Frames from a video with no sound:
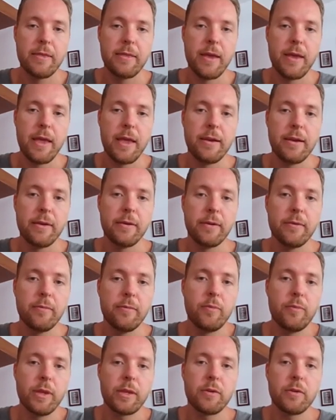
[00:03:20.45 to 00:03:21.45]
then
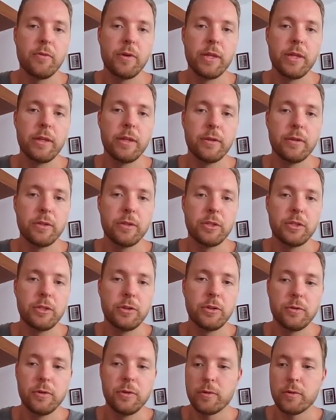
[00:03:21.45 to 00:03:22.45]
Bitcoin
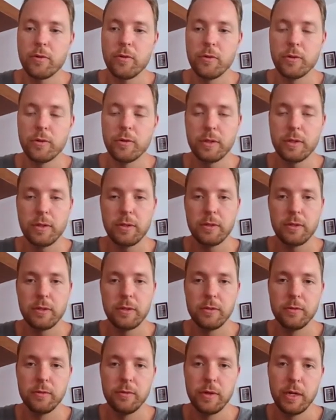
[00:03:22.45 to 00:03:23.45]
should look good
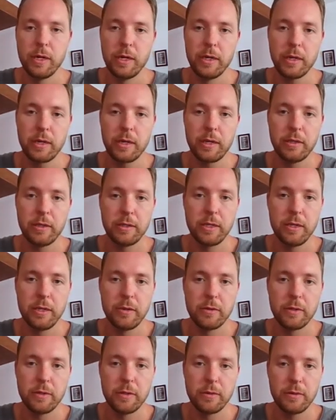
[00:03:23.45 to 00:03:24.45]
to
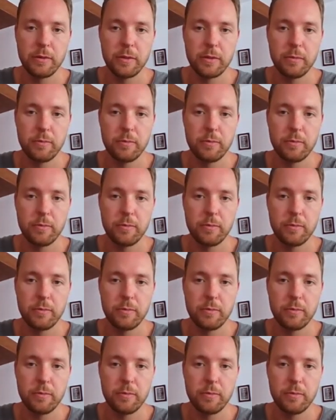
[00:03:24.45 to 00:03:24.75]
continue to